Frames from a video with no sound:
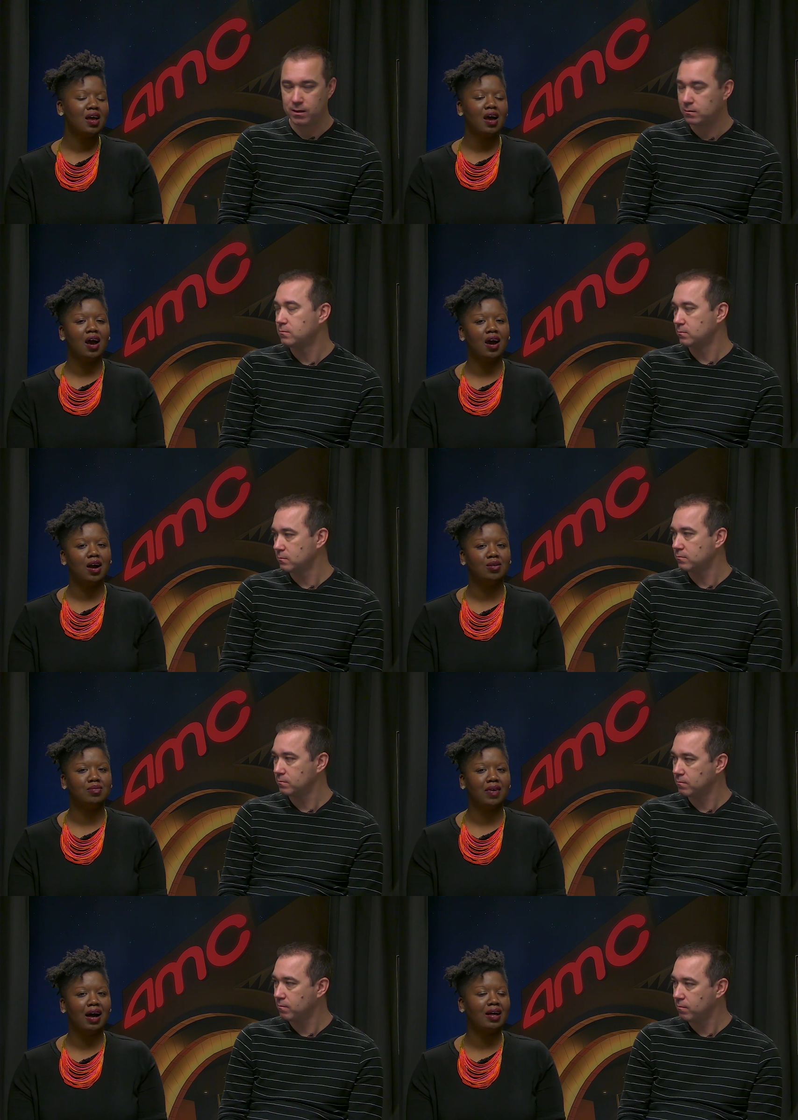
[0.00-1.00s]
Speaker 1: Yeah.
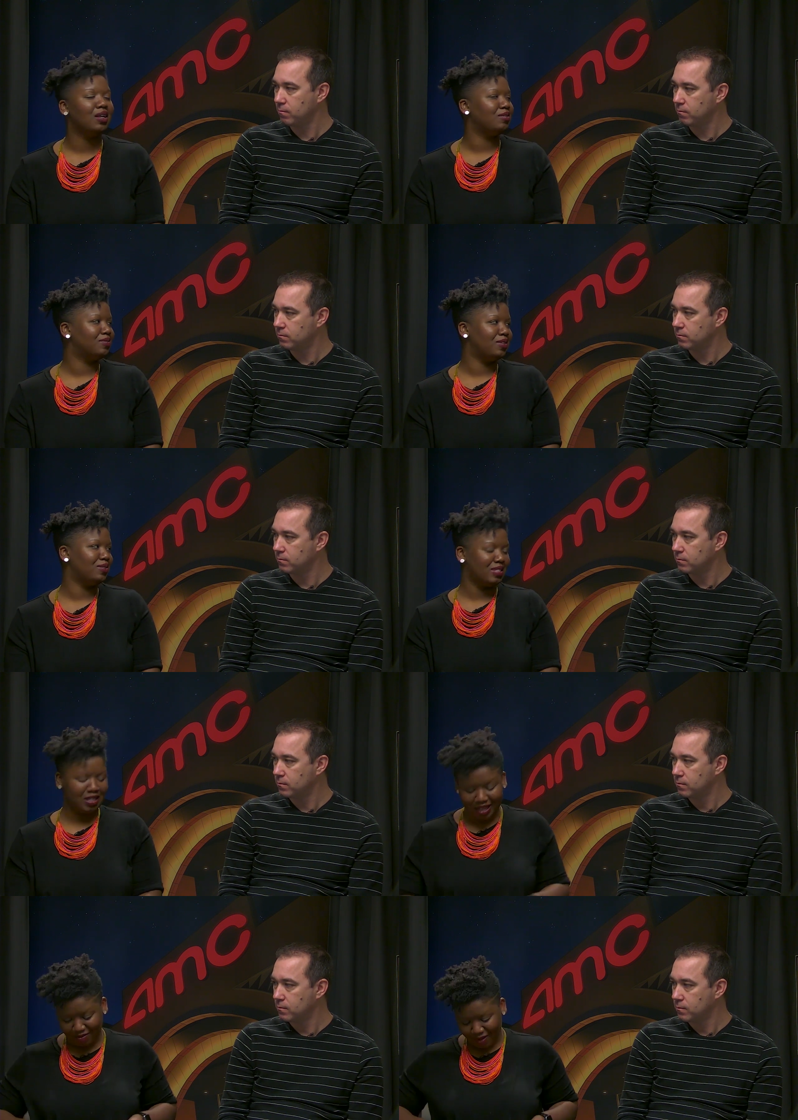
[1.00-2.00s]
Um, I love
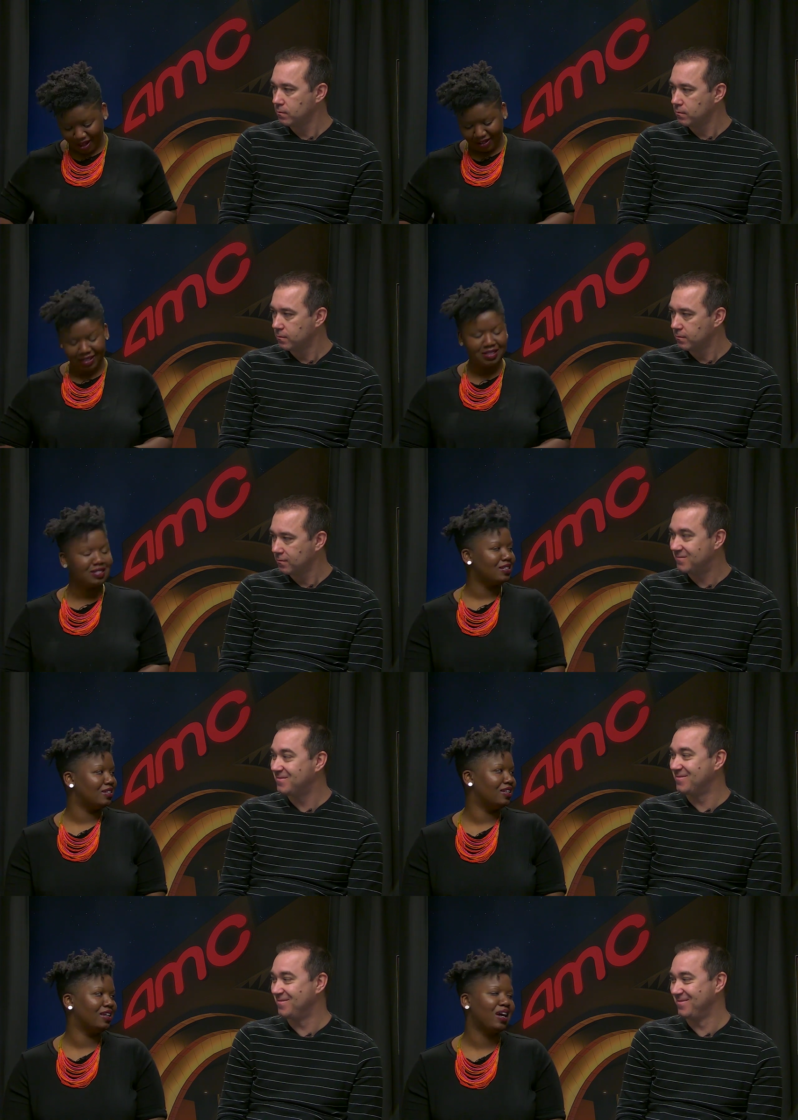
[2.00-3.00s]
those, and they have pockets,
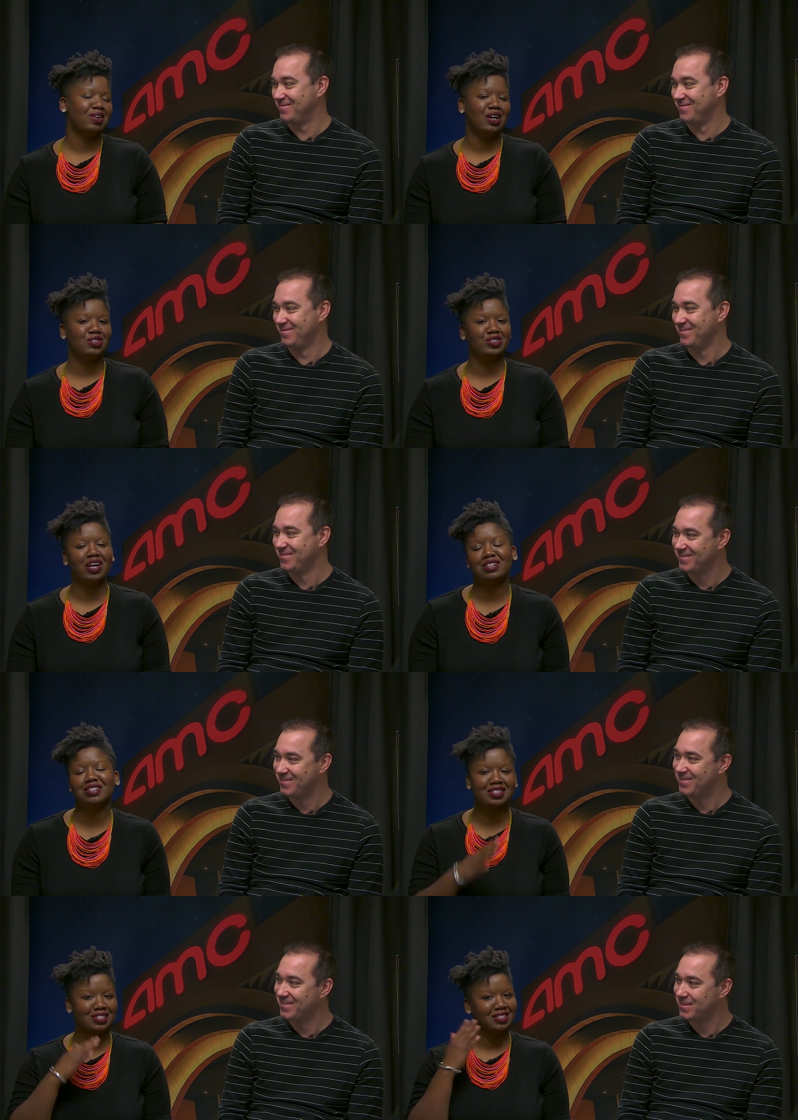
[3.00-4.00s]
and then they have house. Shoes. I
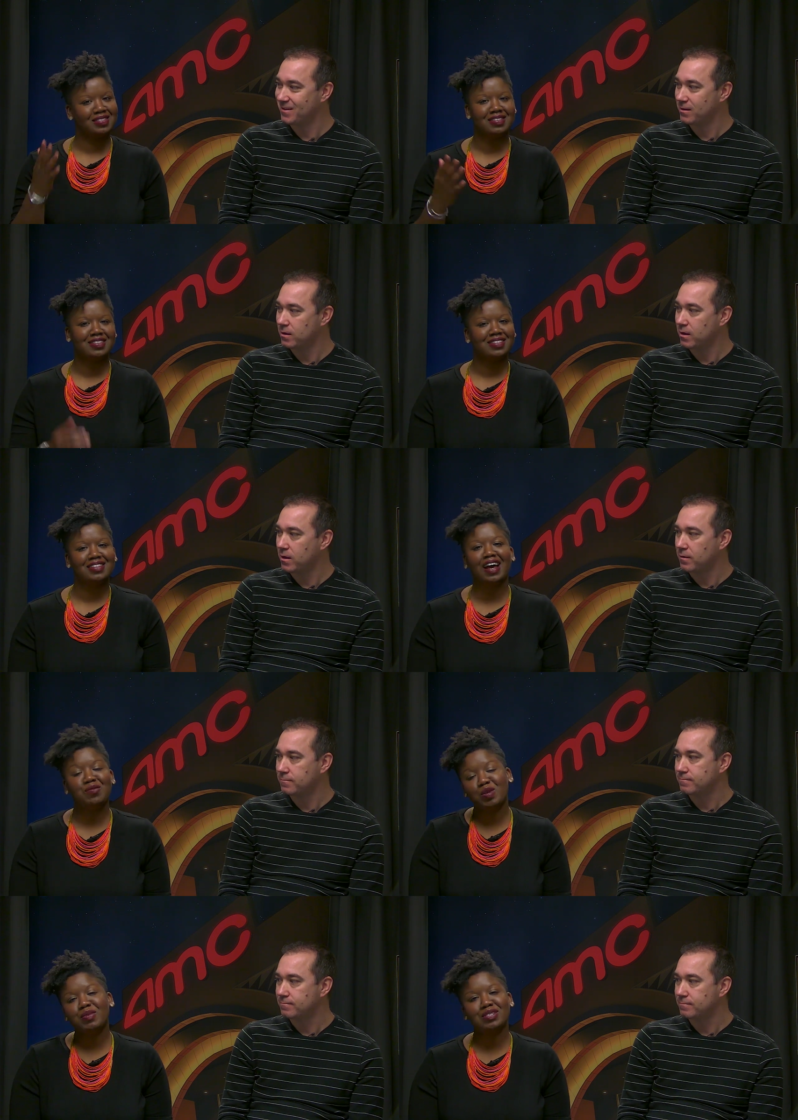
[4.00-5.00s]
just,
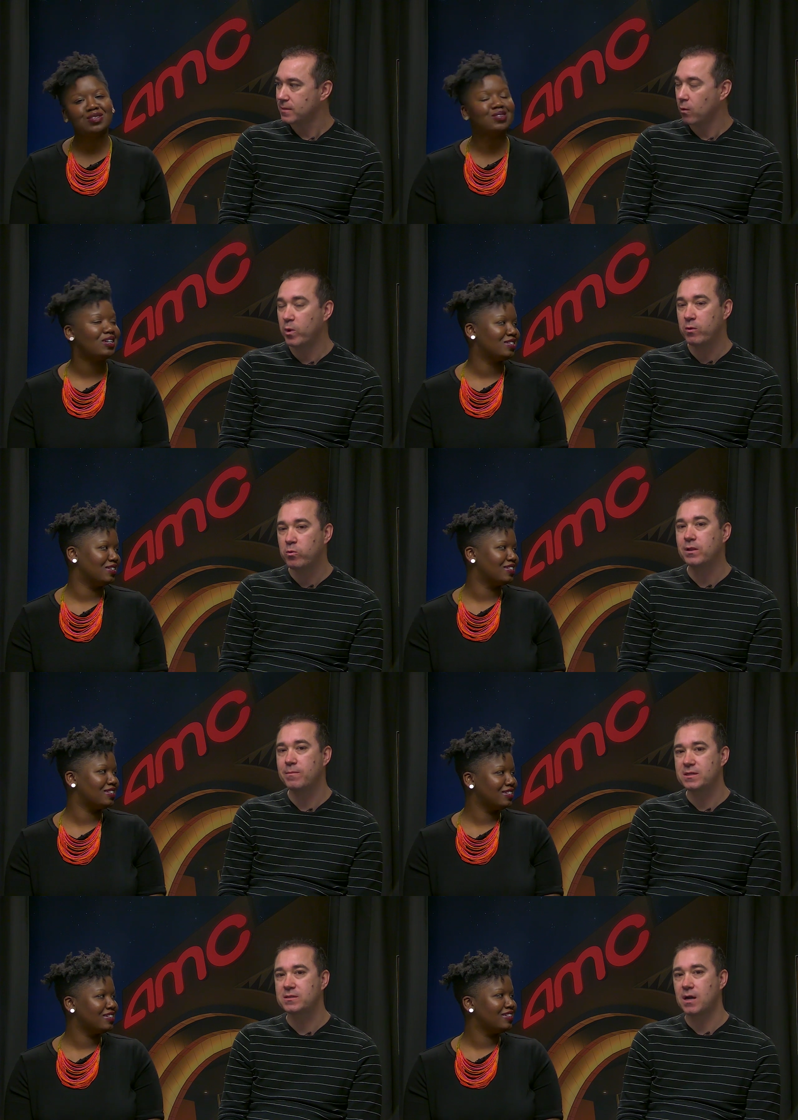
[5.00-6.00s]
I'm gonna miss those. Dresses. We
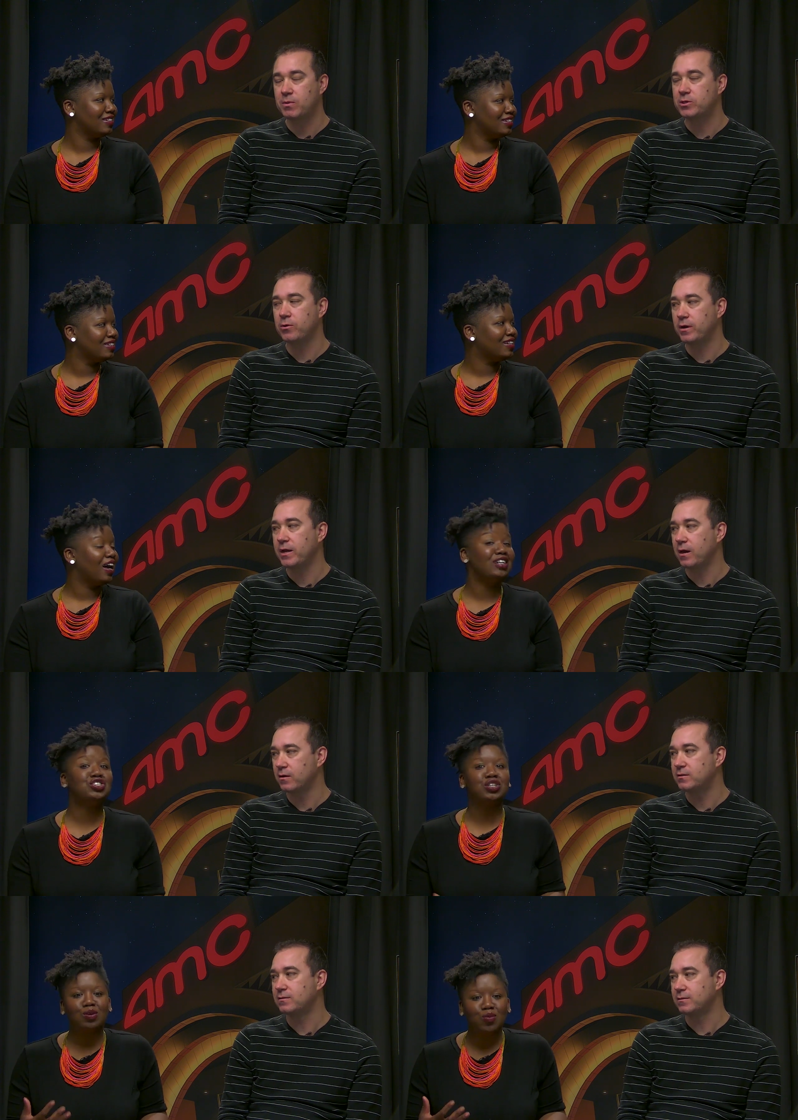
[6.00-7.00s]
really
Speaker 2: missed an opportunity.
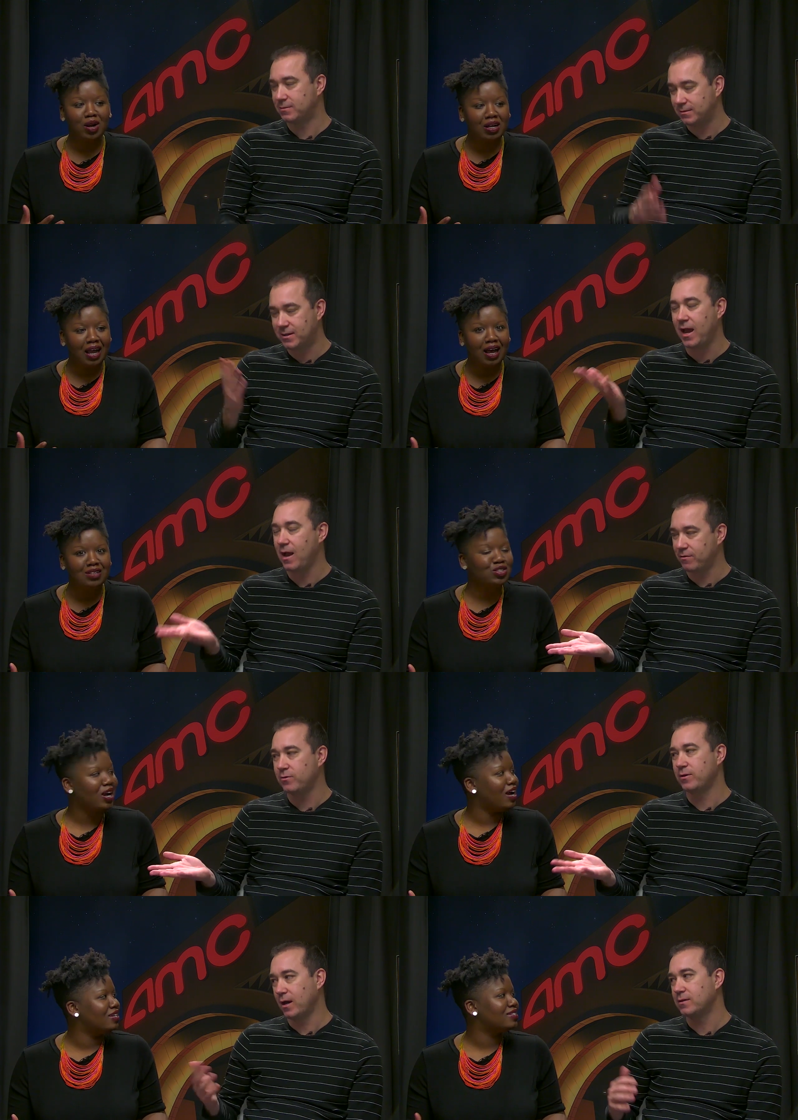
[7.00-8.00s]
I should have worn a house
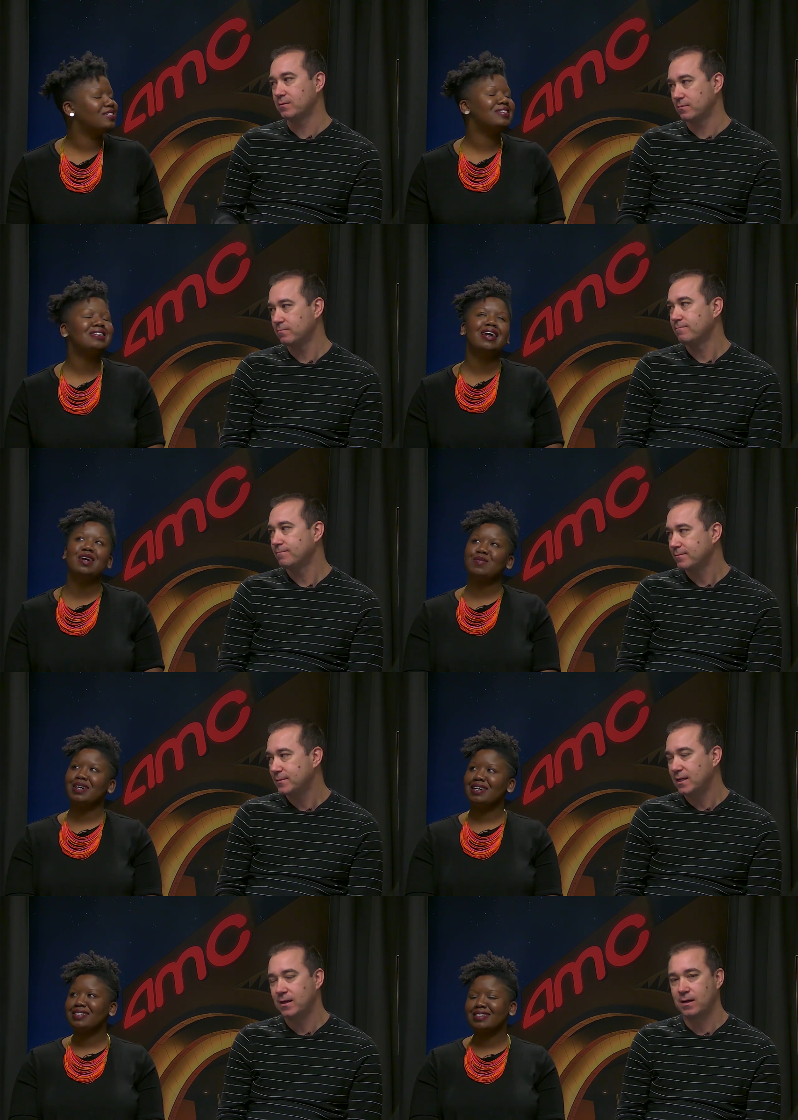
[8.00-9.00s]
dress. You, yes.
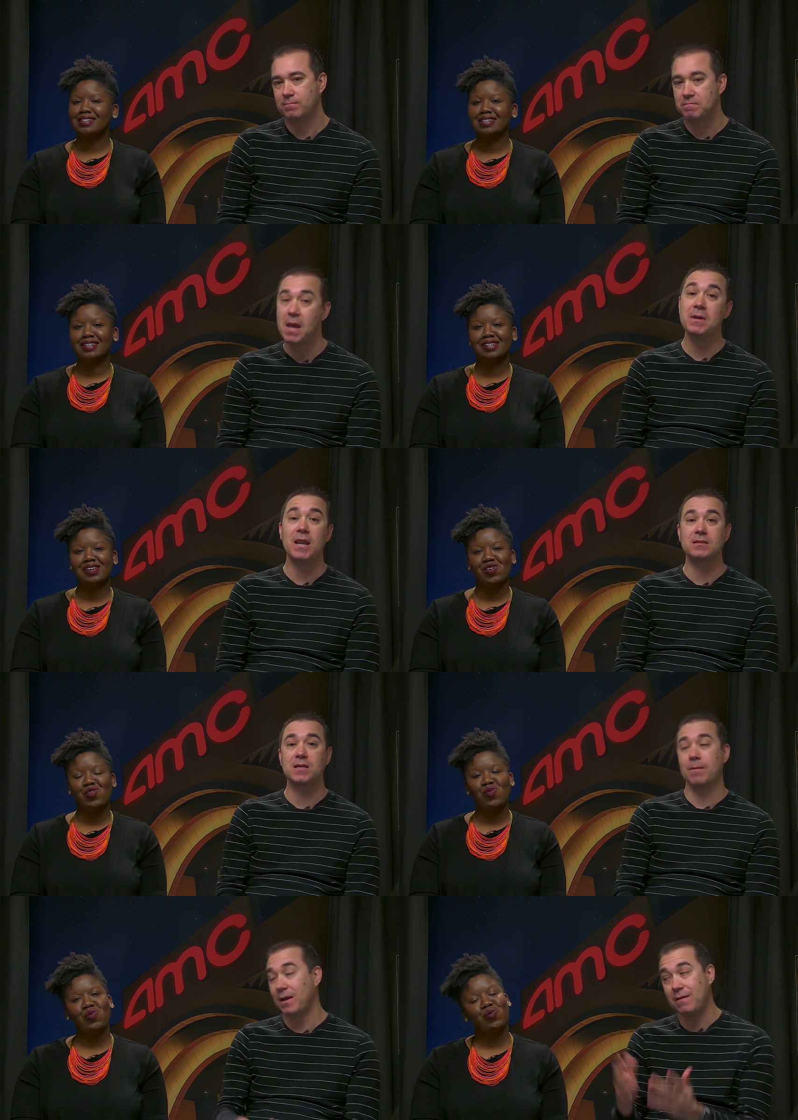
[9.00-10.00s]
Uh, maybe
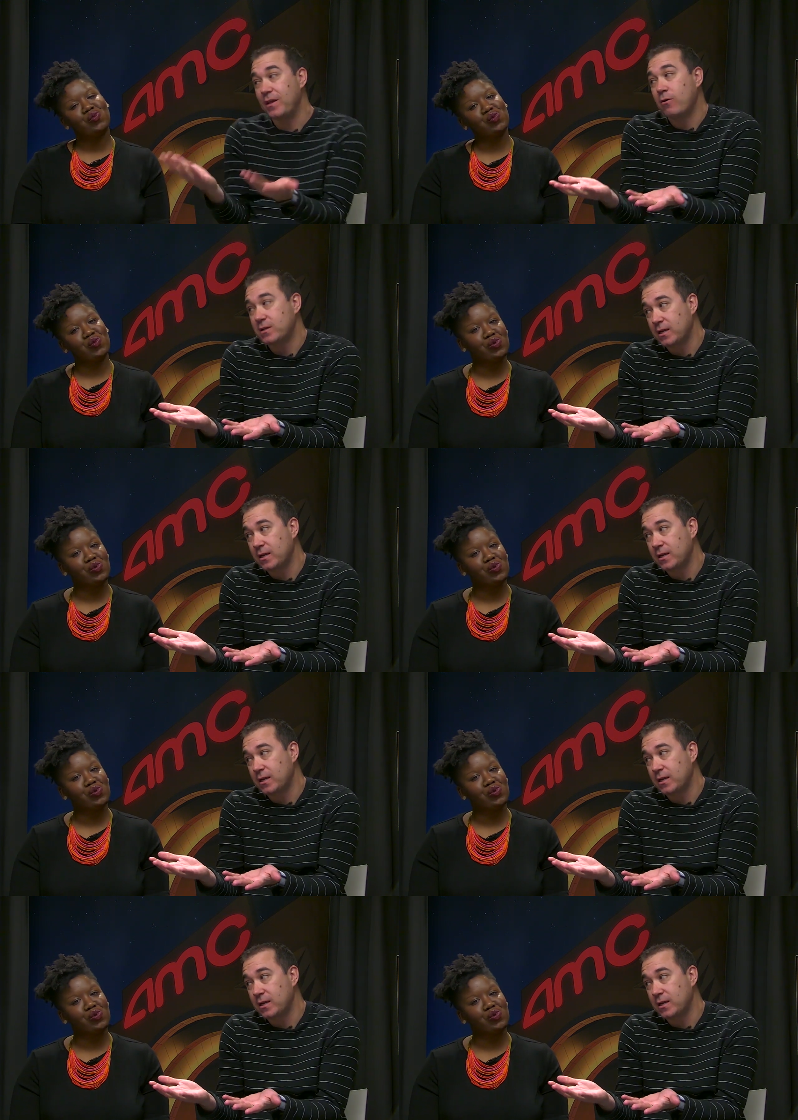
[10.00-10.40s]
next time, if there